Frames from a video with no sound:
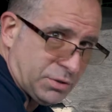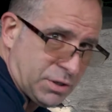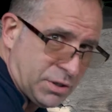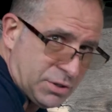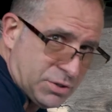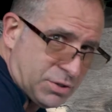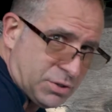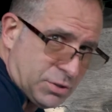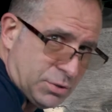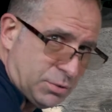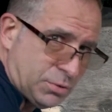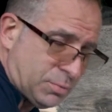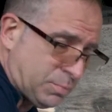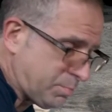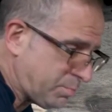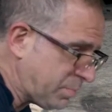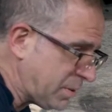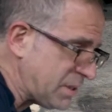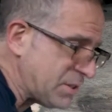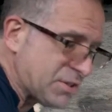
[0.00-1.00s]
these two
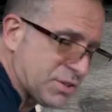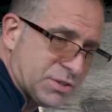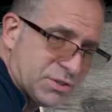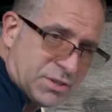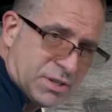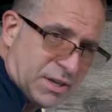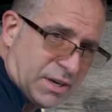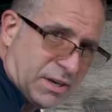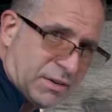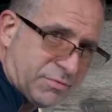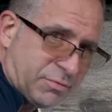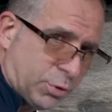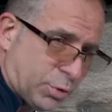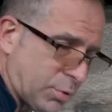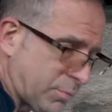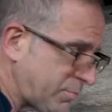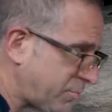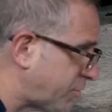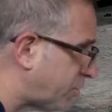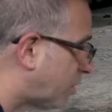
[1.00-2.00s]
pieces that I
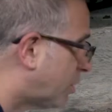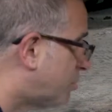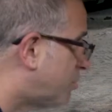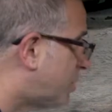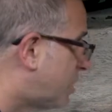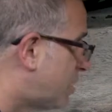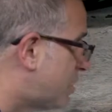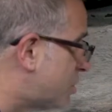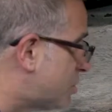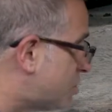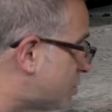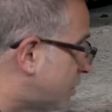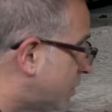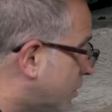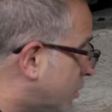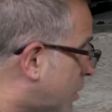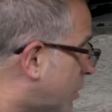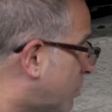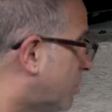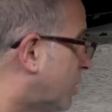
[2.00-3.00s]
formed from sheet
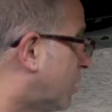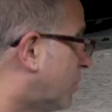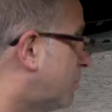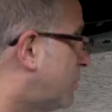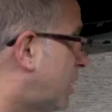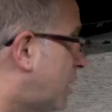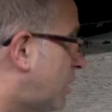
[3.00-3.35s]
aluminum,